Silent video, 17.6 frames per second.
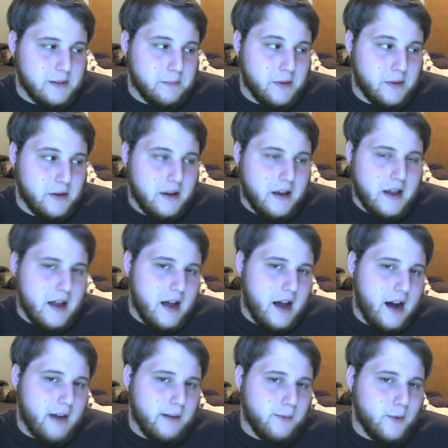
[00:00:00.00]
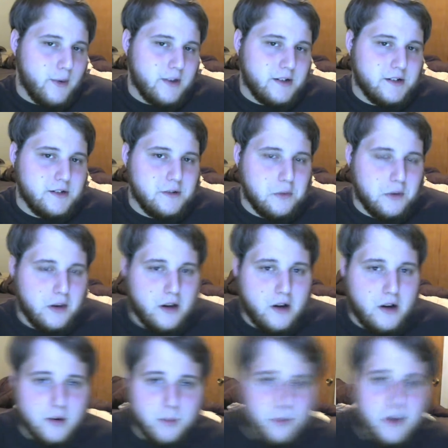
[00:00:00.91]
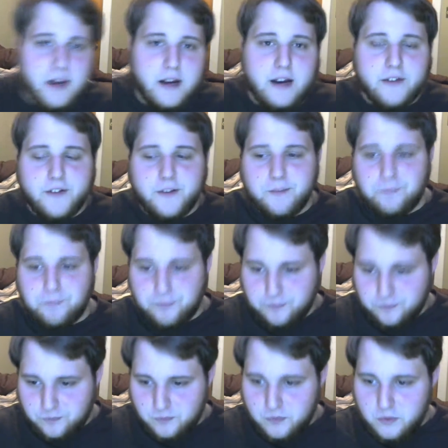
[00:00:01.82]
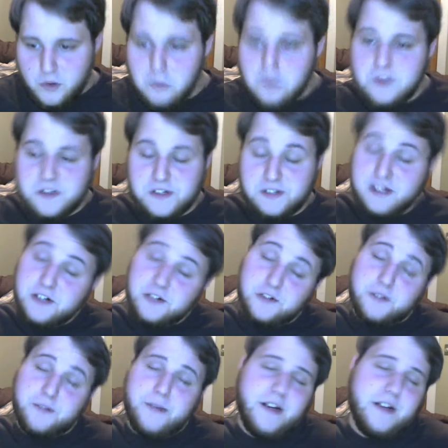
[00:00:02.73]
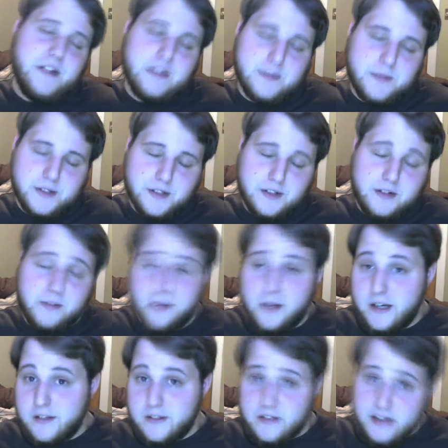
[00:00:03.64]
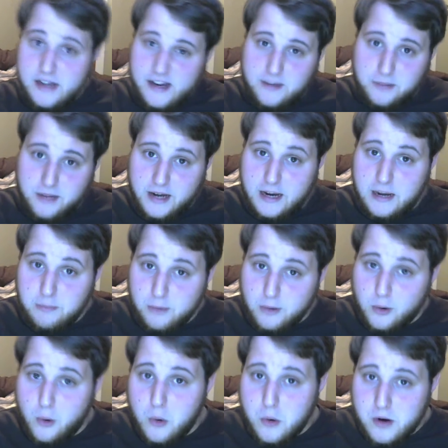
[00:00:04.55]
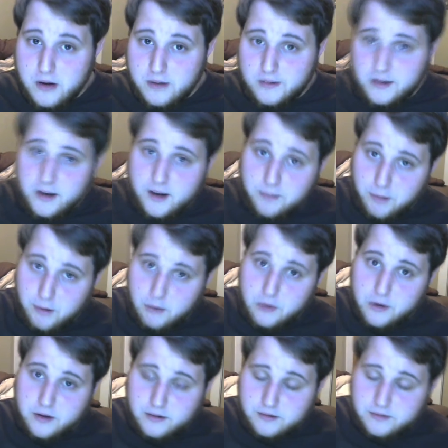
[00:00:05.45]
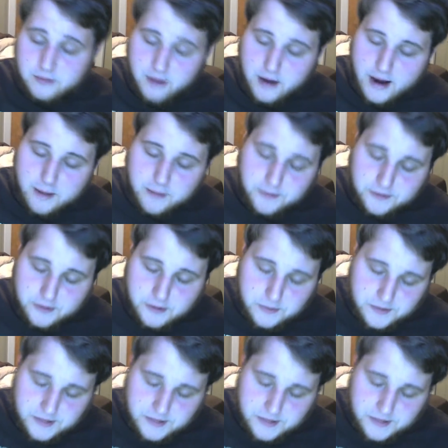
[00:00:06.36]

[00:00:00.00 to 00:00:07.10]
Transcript: but I'm going to do a long play of it, which essentially means I'm just going to play the damn game, record it, and then upload it in episode